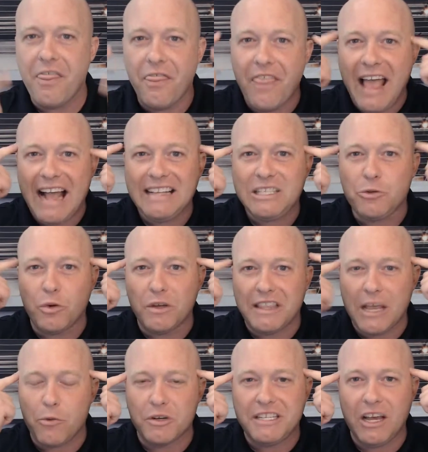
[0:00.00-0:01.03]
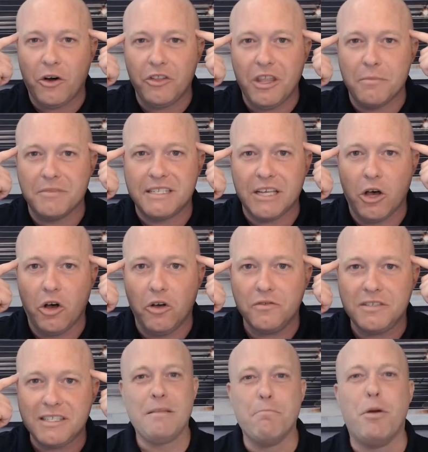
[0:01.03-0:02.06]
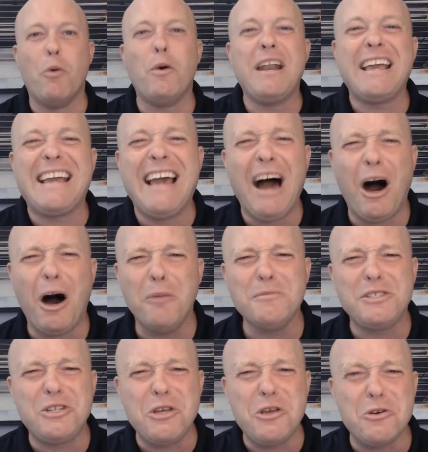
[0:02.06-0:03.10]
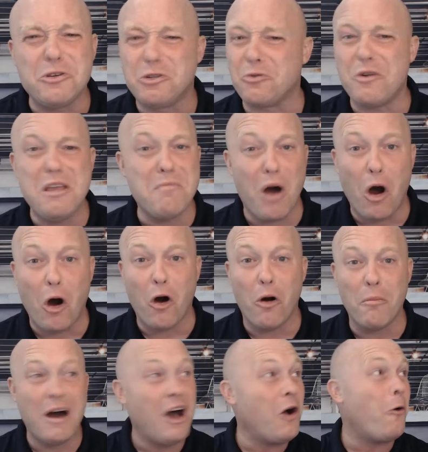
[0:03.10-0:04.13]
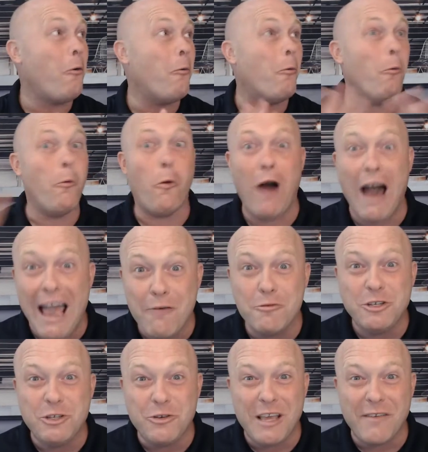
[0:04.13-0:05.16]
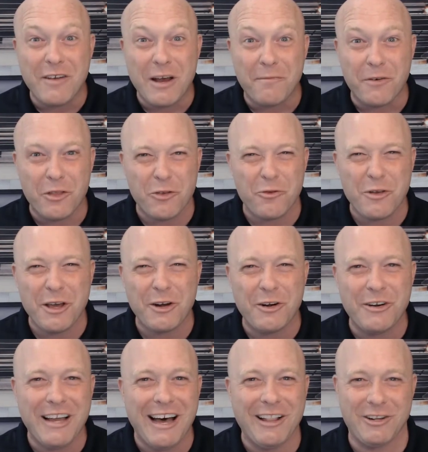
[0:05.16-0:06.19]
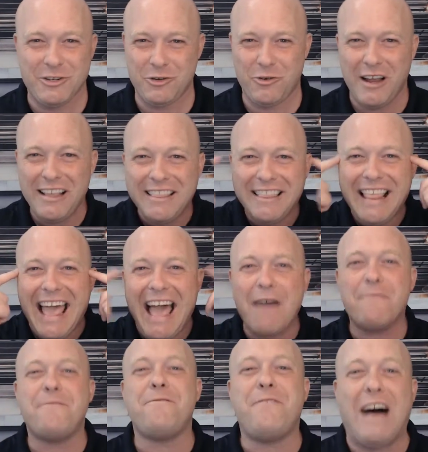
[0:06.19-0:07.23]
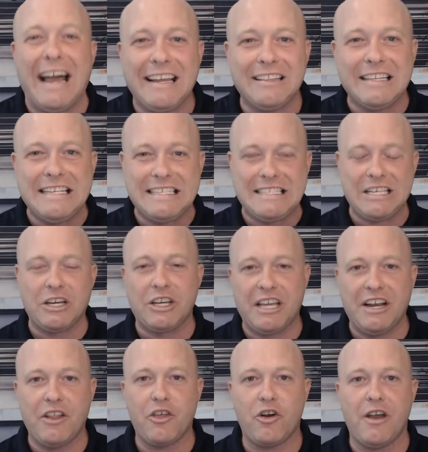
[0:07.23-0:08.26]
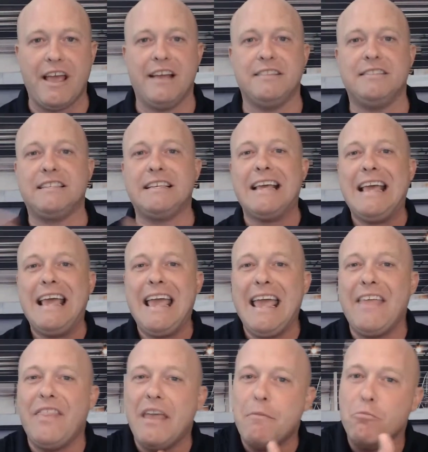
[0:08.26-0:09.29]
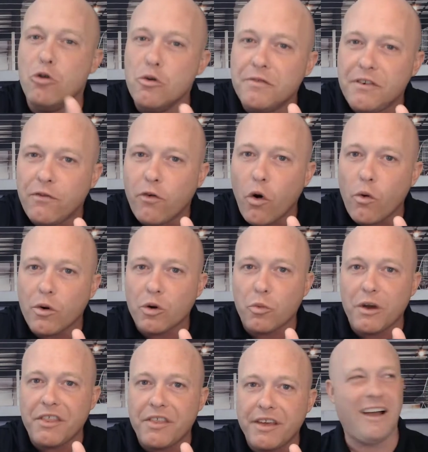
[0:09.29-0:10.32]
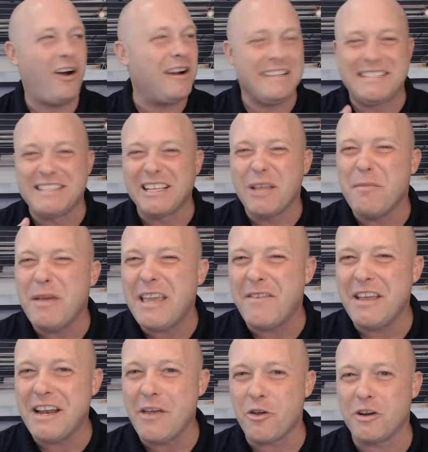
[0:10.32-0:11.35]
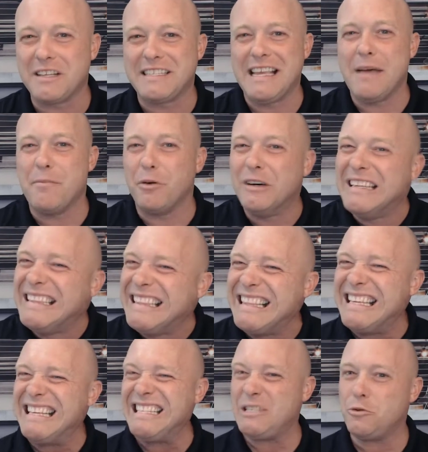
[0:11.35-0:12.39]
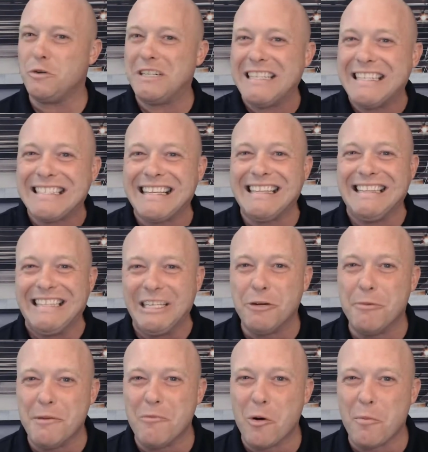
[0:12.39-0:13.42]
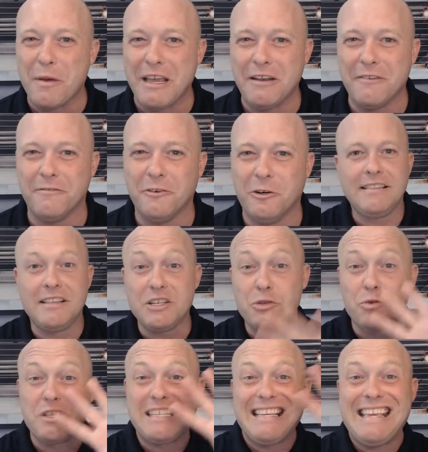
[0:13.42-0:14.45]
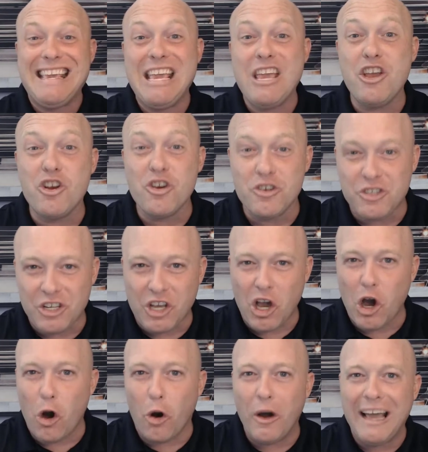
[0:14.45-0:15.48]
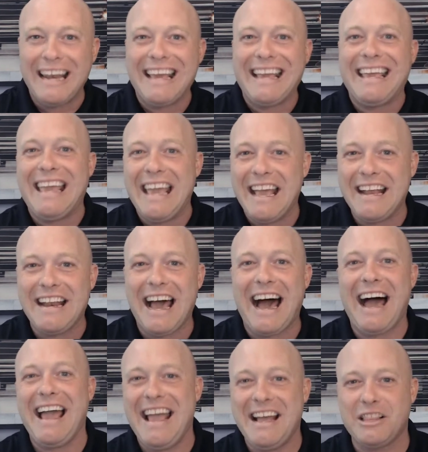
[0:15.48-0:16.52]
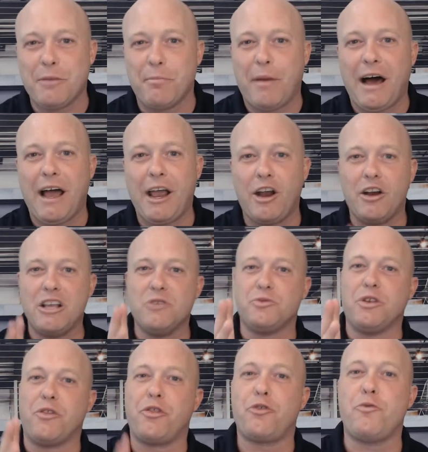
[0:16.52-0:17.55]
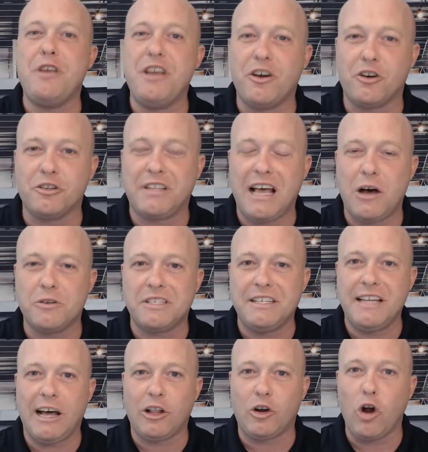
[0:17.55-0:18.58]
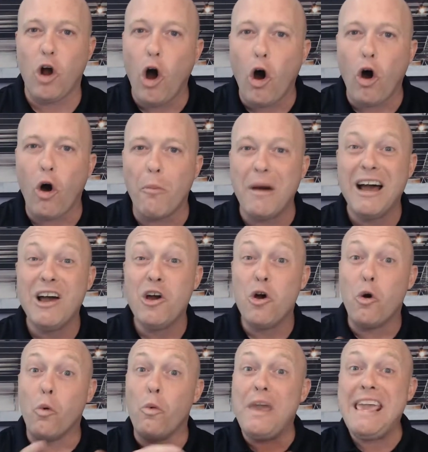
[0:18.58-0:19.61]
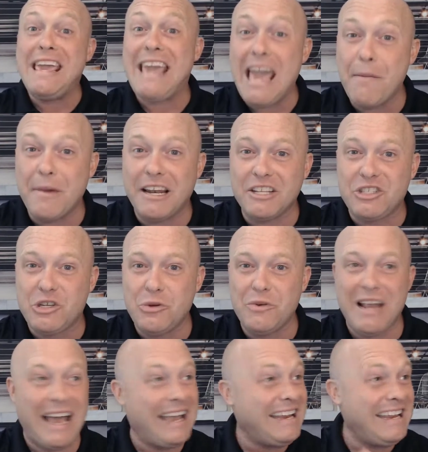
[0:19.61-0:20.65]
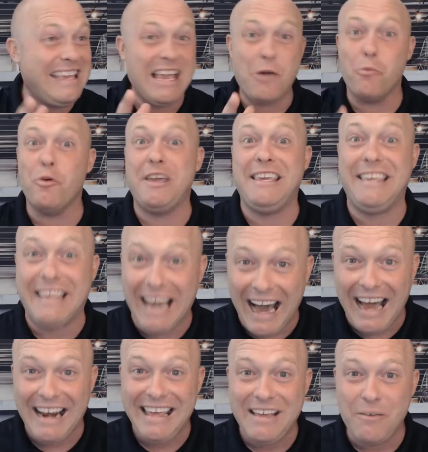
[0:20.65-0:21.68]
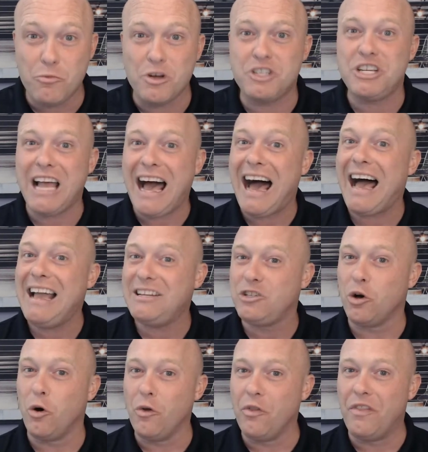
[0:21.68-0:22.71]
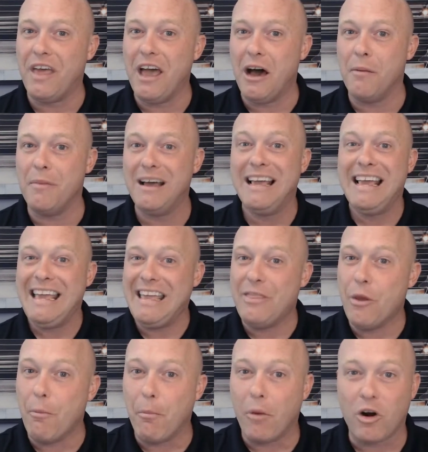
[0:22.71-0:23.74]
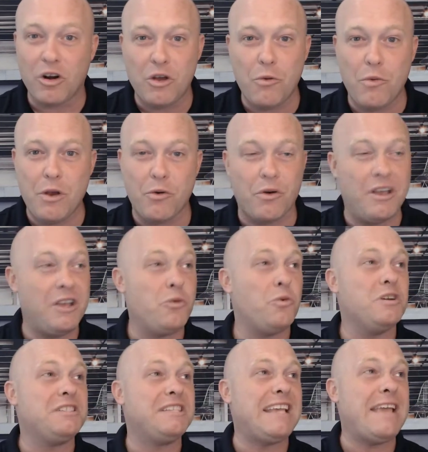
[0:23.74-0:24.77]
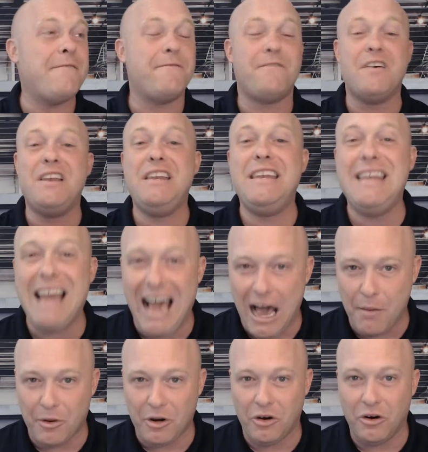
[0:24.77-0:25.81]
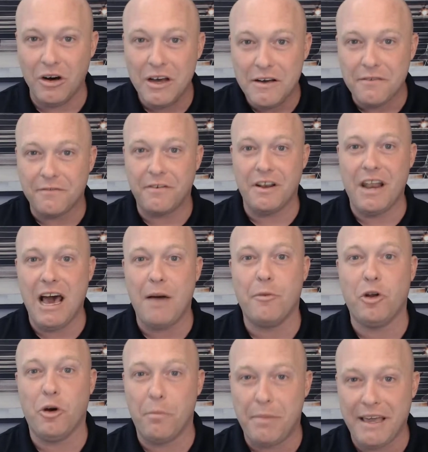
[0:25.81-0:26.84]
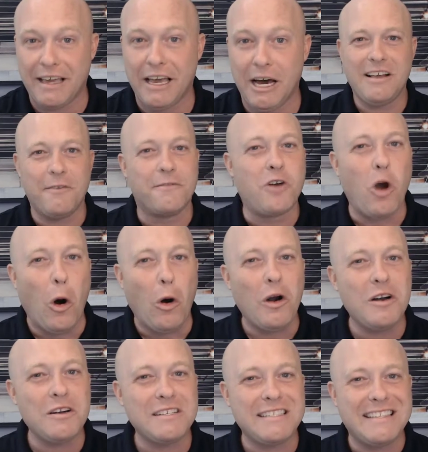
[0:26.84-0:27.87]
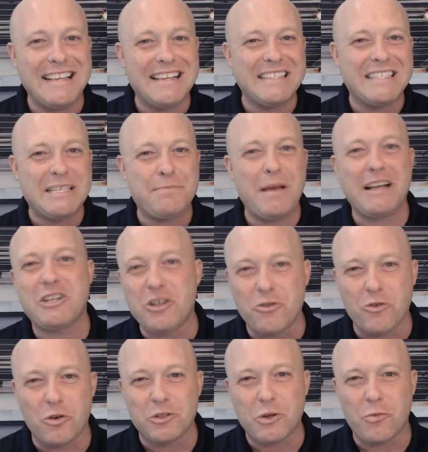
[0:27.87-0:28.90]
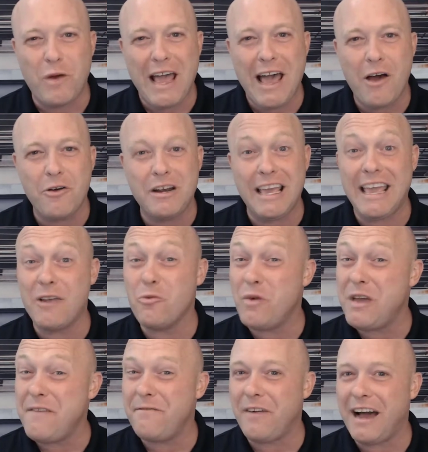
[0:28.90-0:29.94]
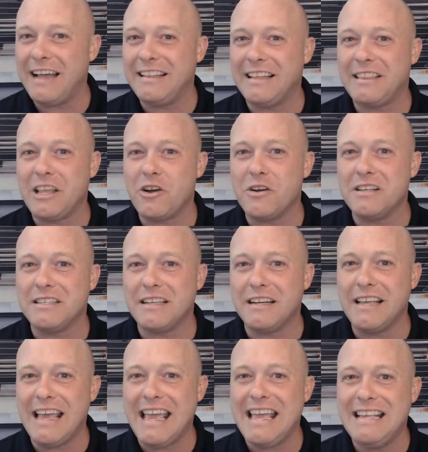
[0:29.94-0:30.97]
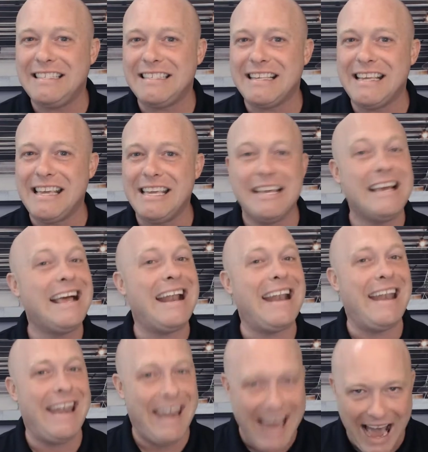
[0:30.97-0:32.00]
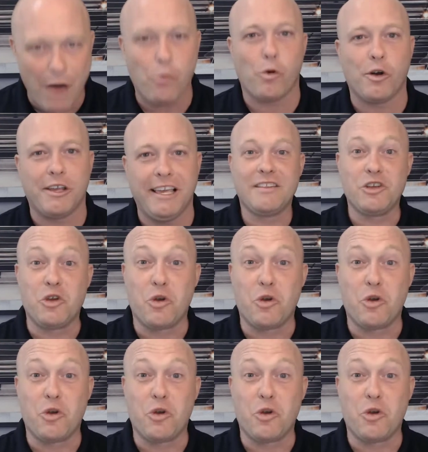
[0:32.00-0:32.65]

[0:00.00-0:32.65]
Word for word: That's what they were telling themselves. But when it comes to your dream home, why would you give it up for three hundred dollars, right? And that finally sunk into their heads and they moved forward with it. All right, so let me give you another example, and this one is a little bit more painful. This was years ago, and again, I had the buyer. It was a three hundred thousand dollar home. We came in at two ninety and we got it, which I told them in the market we were in was a phenomenal, phenomenal pickup. Of course, the inspection rolls around and we find that there is an A C not working.